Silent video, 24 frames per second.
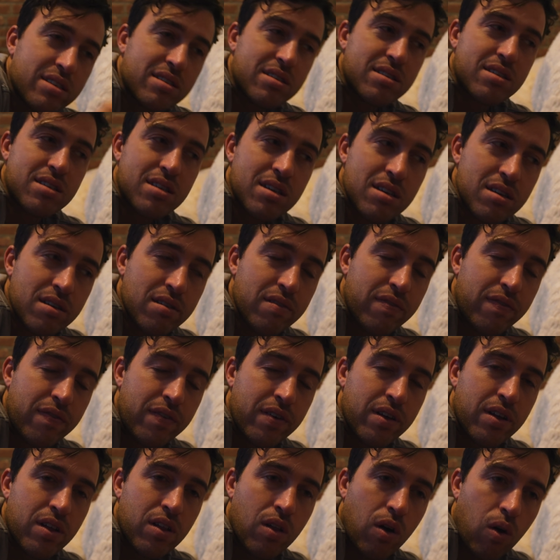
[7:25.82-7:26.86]
still
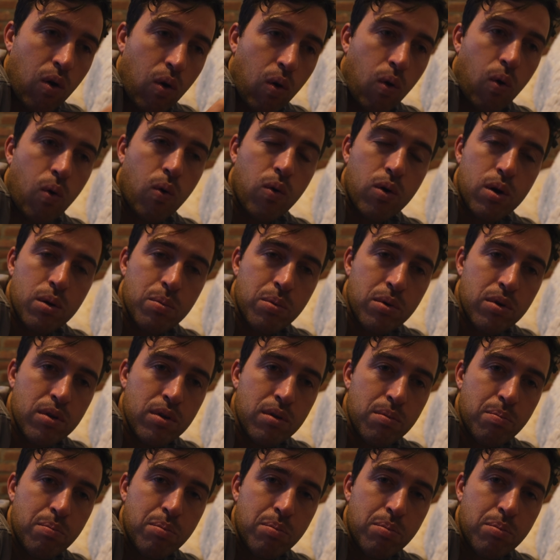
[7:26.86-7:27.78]
feel horrible,